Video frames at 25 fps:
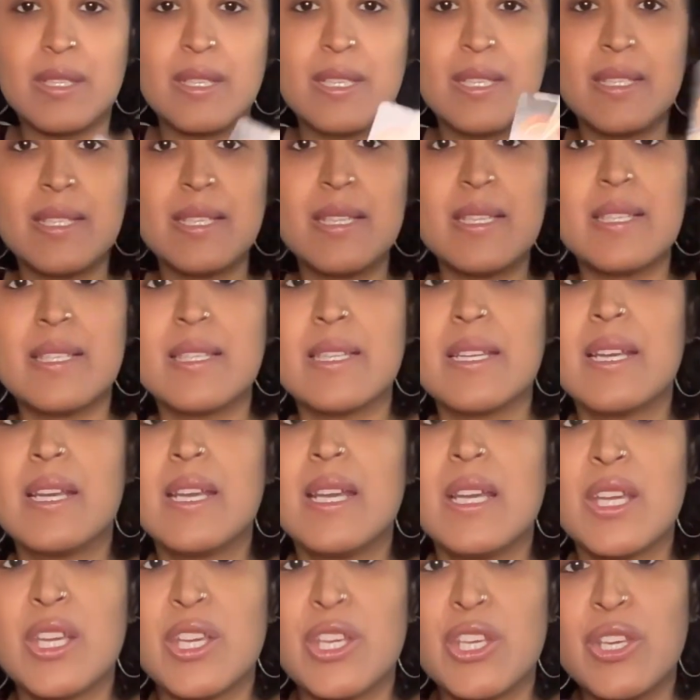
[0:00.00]
This is
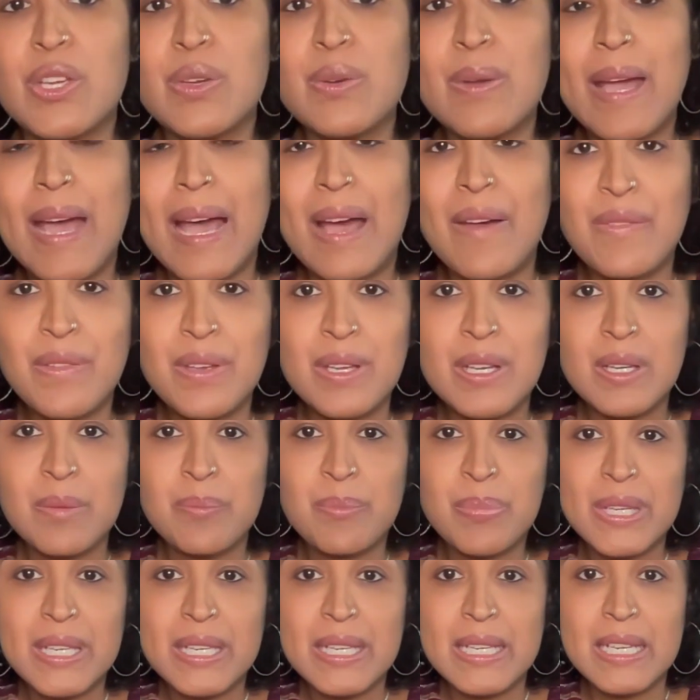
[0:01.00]
you having
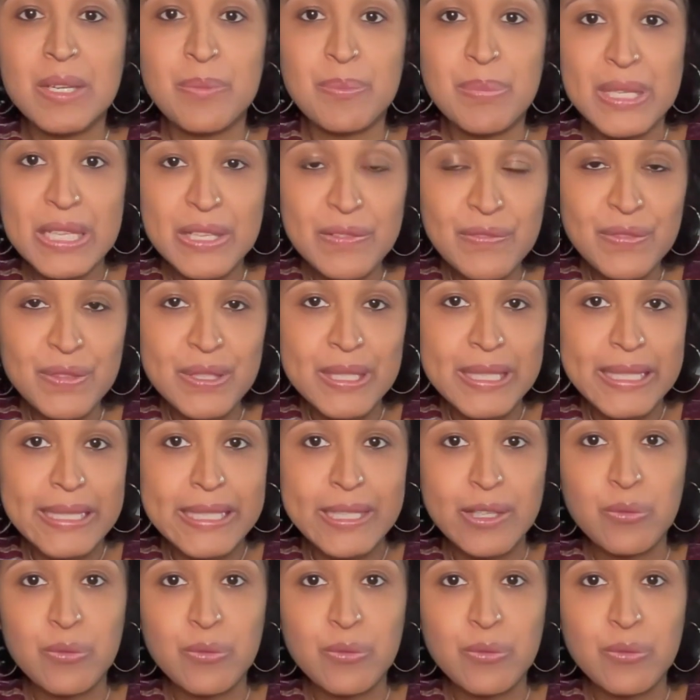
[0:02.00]
an epiphany,